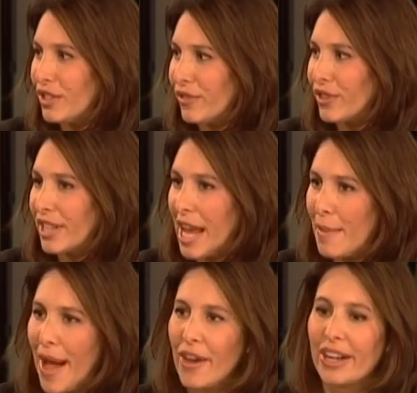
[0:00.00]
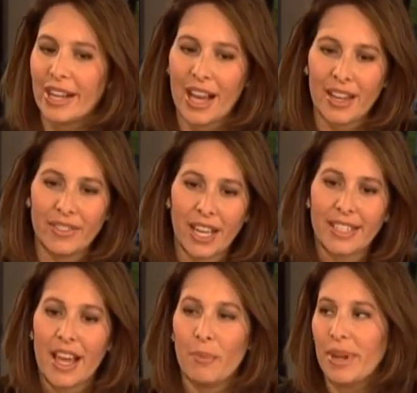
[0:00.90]
first came out, and it kind of died
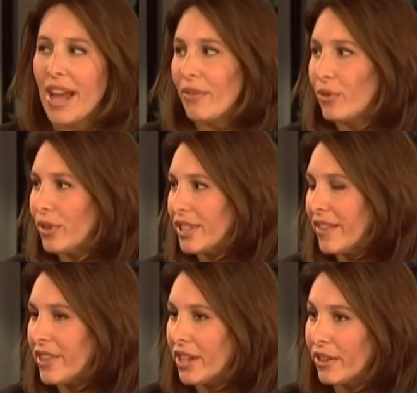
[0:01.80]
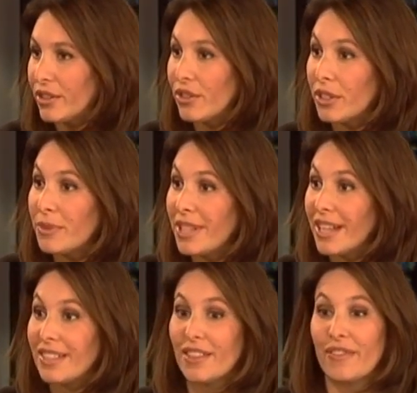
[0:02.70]
down. But now, of course, given the current
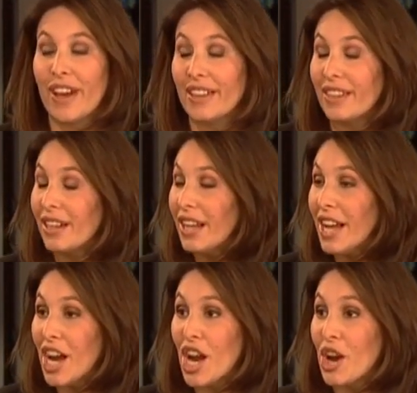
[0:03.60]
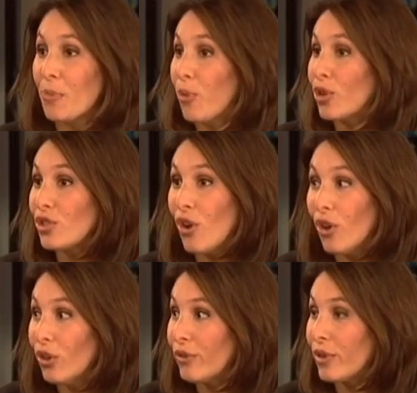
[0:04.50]
circumstance and the fact that airports
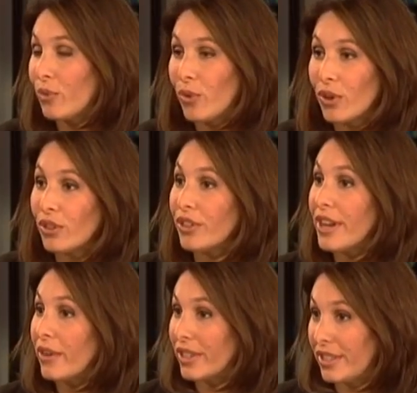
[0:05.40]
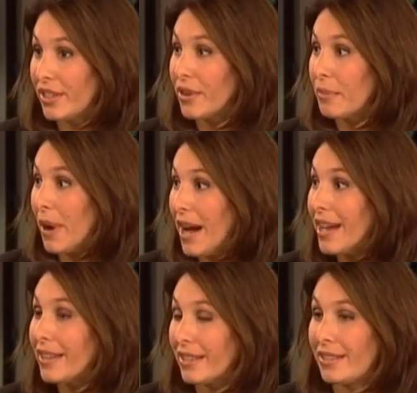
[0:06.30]
all over the world are now considering
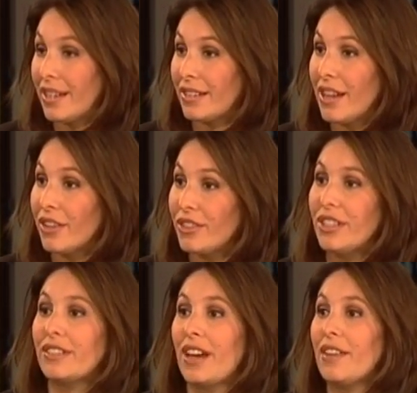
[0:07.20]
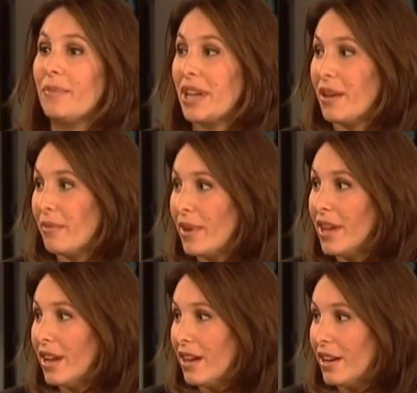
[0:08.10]
buying this technology, it's kind of become
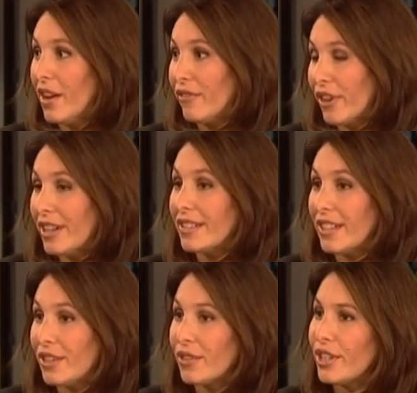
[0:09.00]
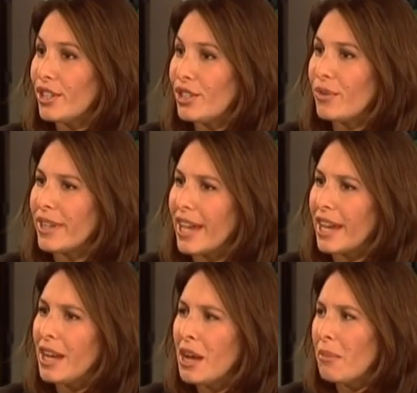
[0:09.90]
a, a front and center issue
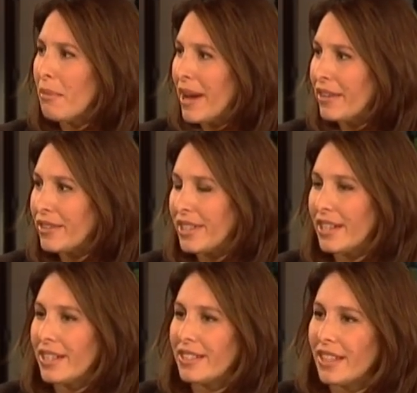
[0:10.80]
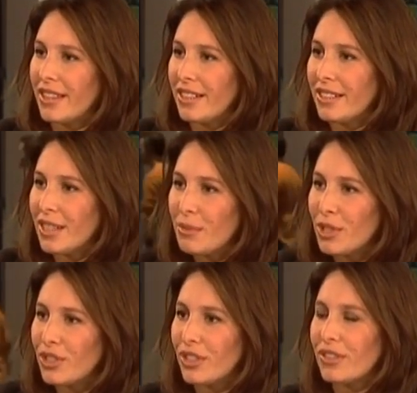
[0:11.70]
again. But my understanding is that these
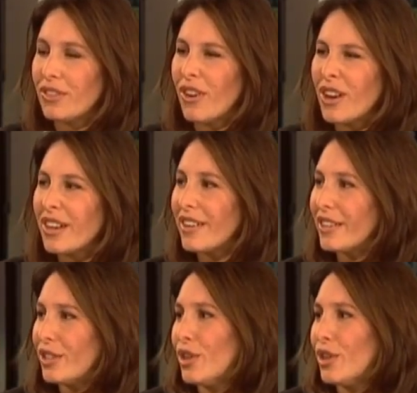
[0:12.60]
images aren't you